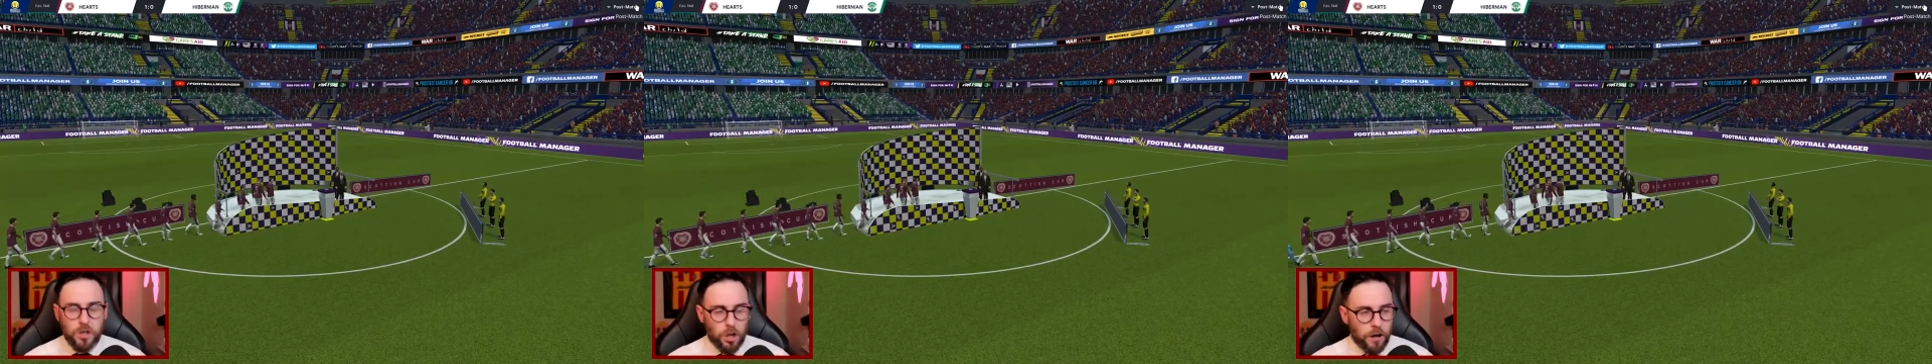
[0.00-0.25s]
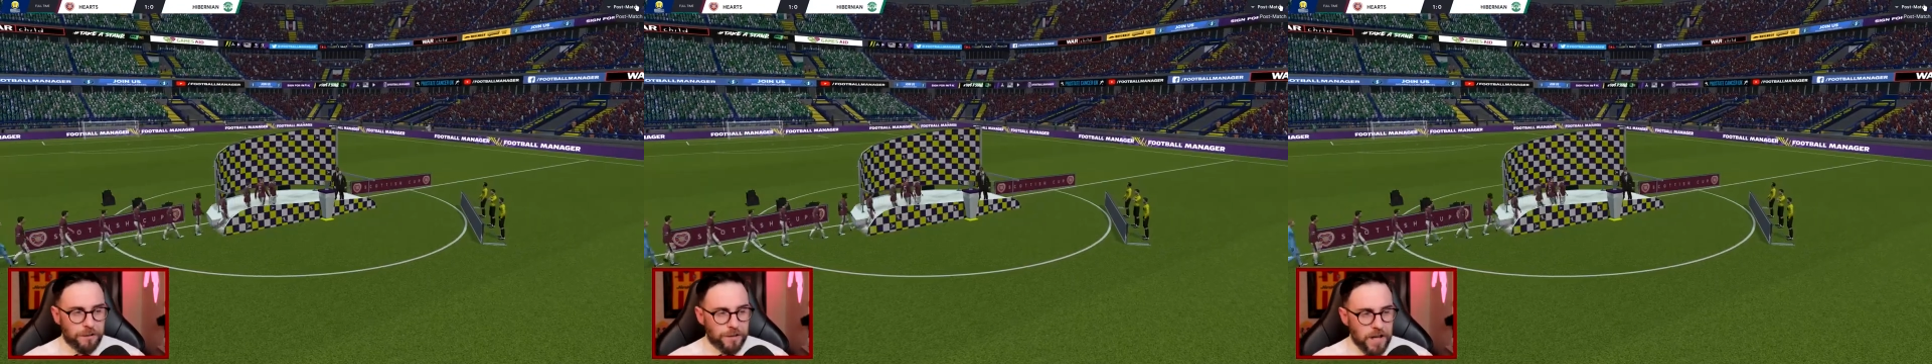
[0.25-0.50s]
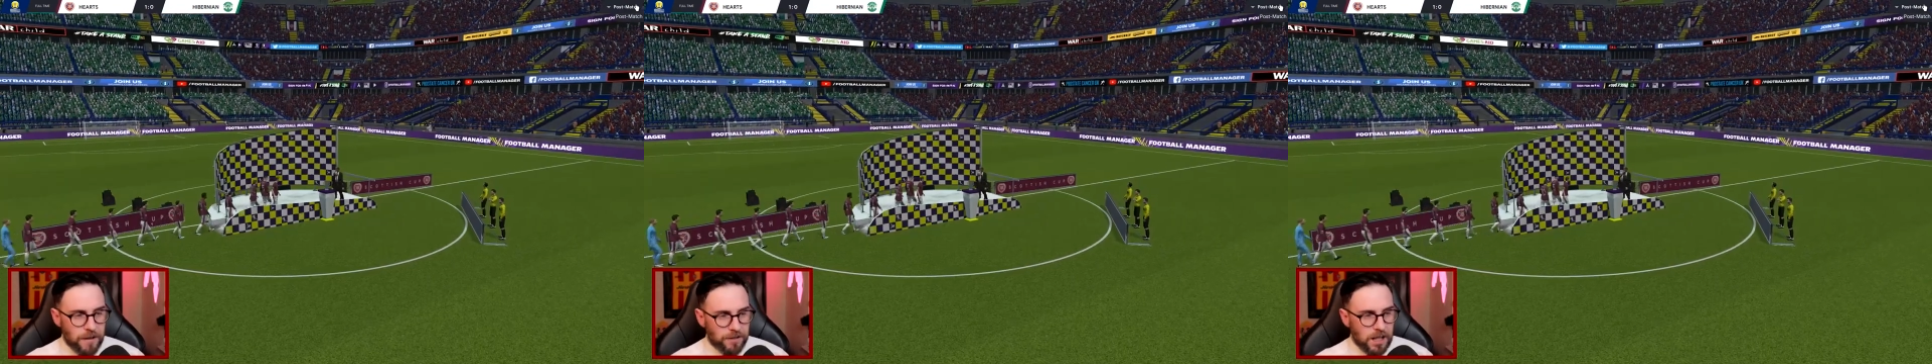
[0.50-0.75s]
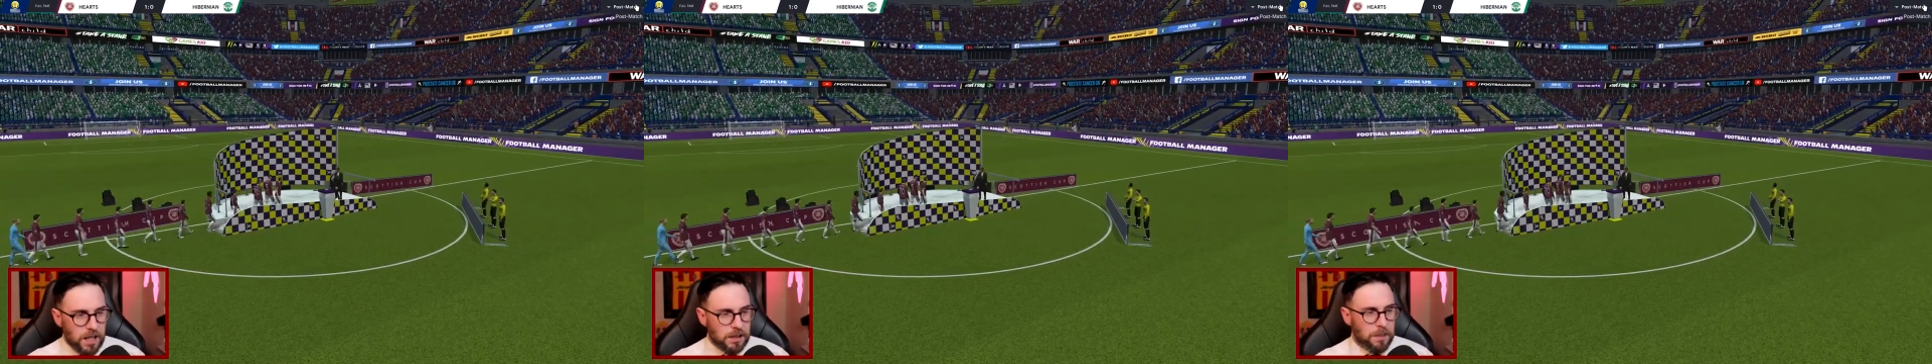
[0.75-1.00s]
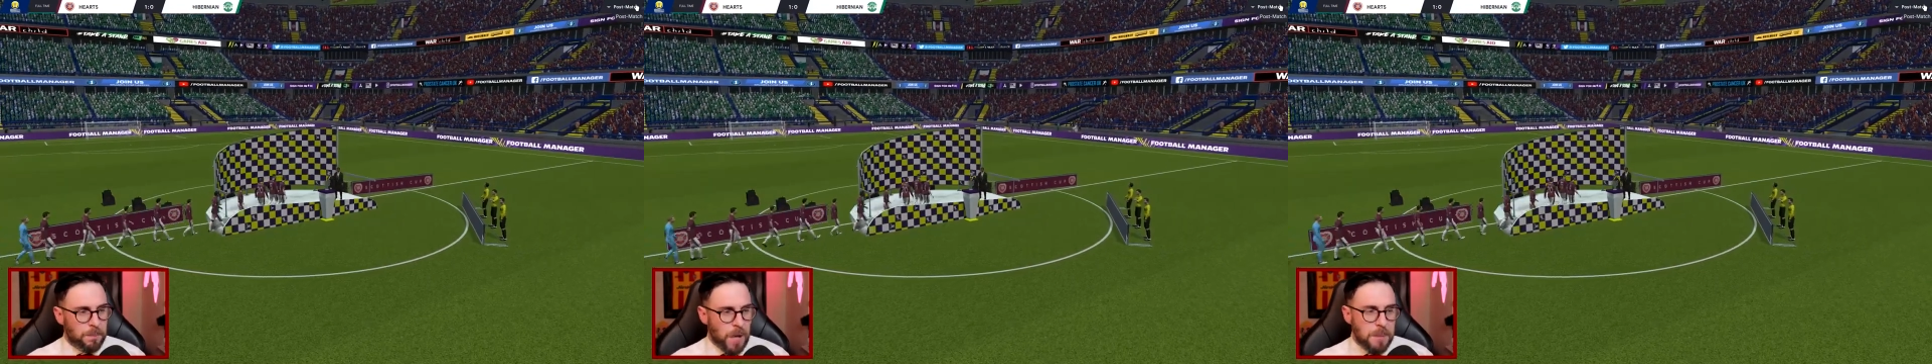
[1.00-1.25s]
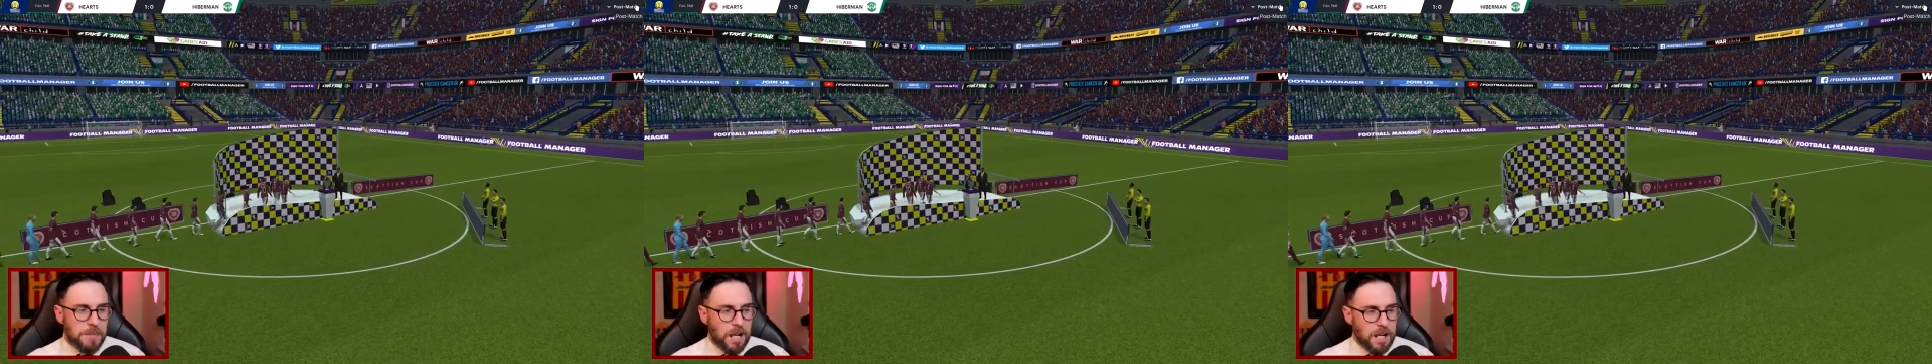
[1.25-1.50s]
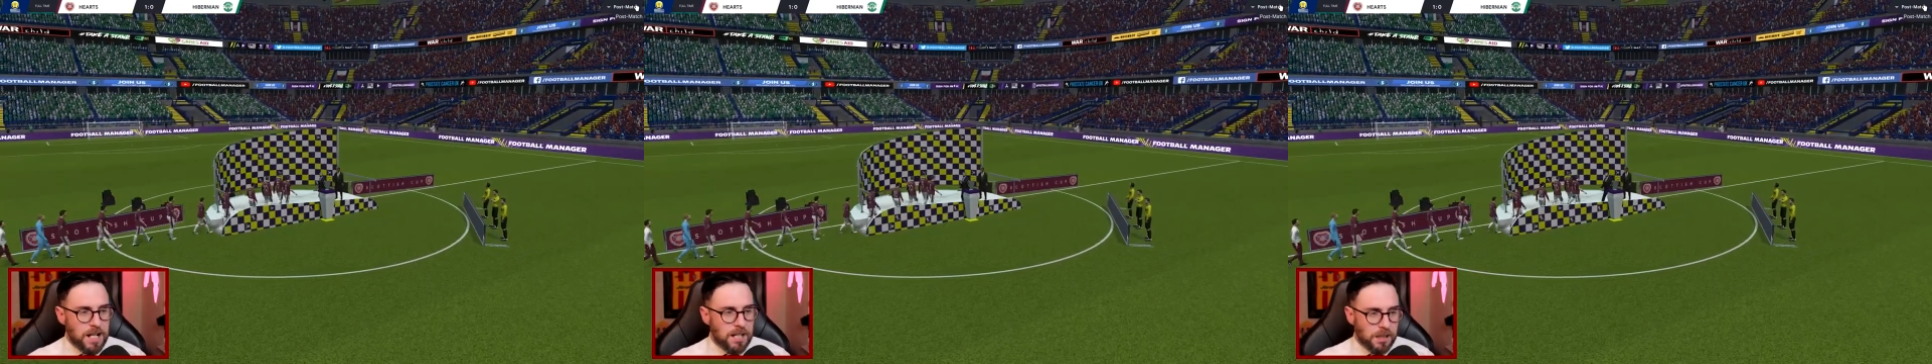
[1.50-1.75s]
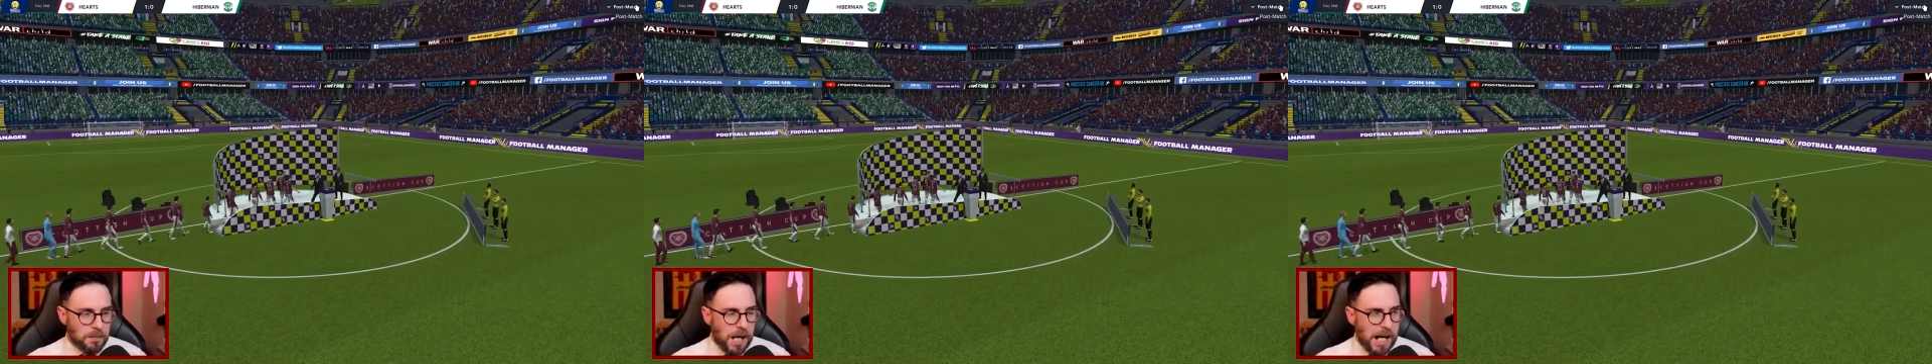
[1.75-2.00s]
trophy after that Premier
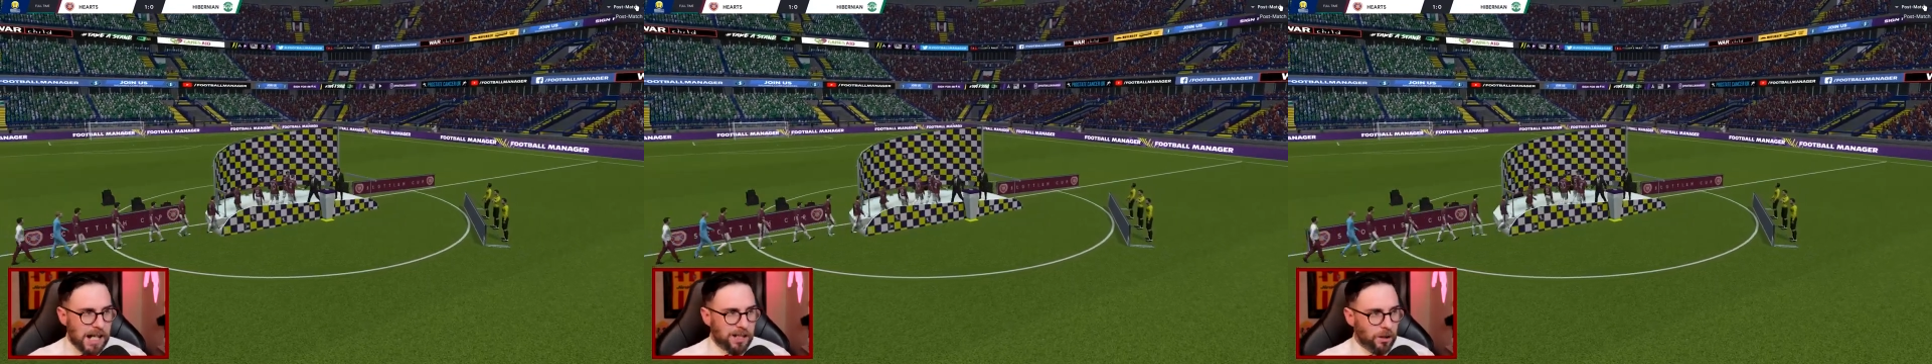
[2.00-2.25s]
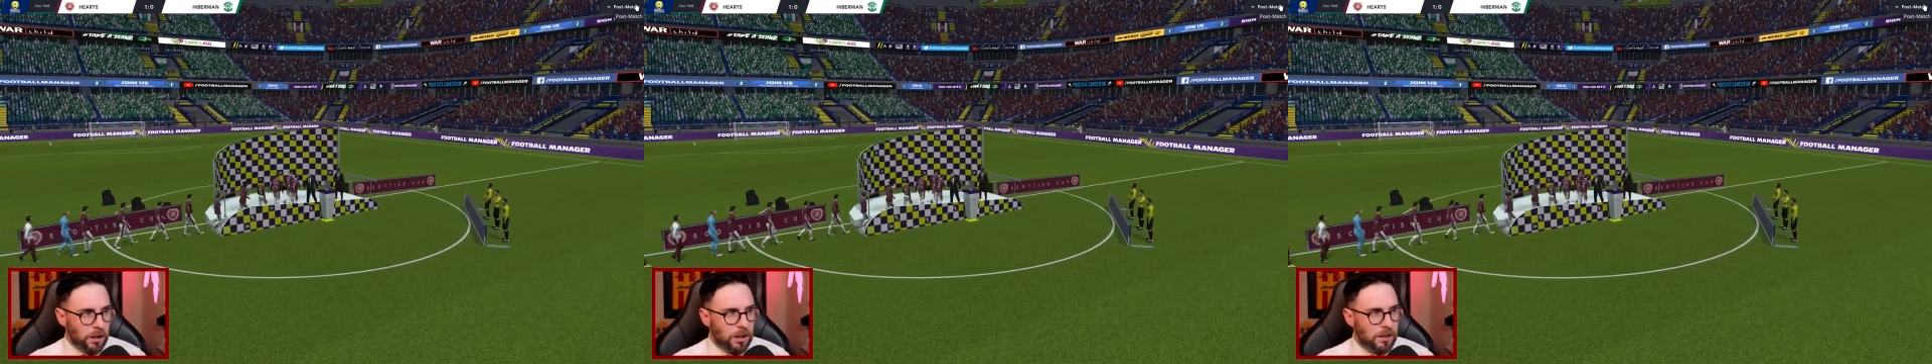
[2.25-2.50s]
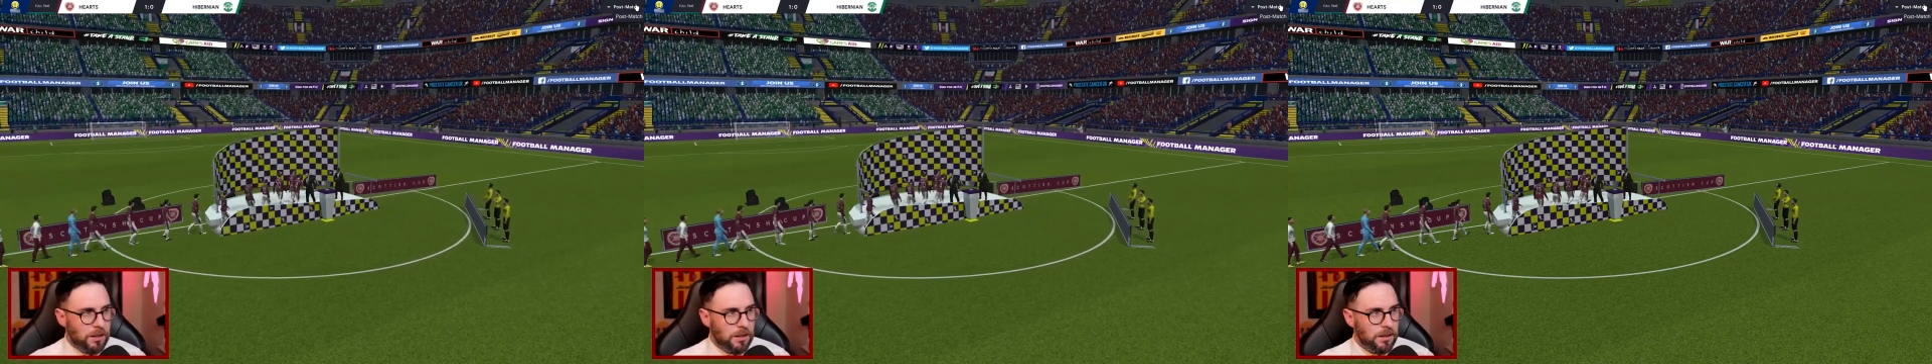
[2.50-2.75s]
League debacle.